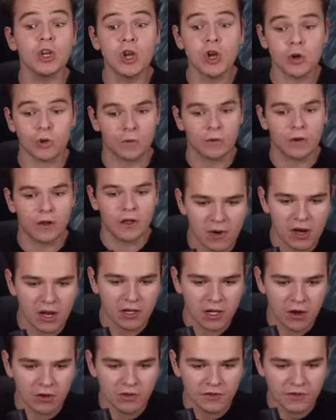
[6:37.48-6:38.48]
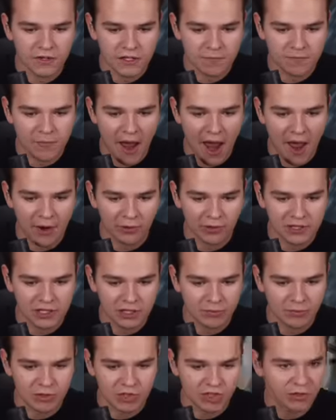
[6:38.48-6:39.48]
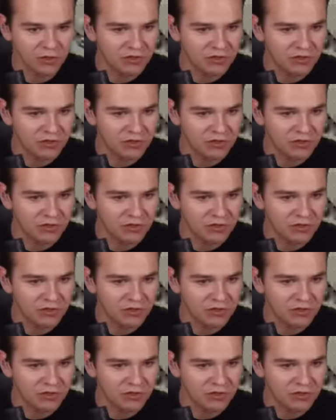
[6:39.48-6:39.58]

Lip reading: new. We can go into this panel here, which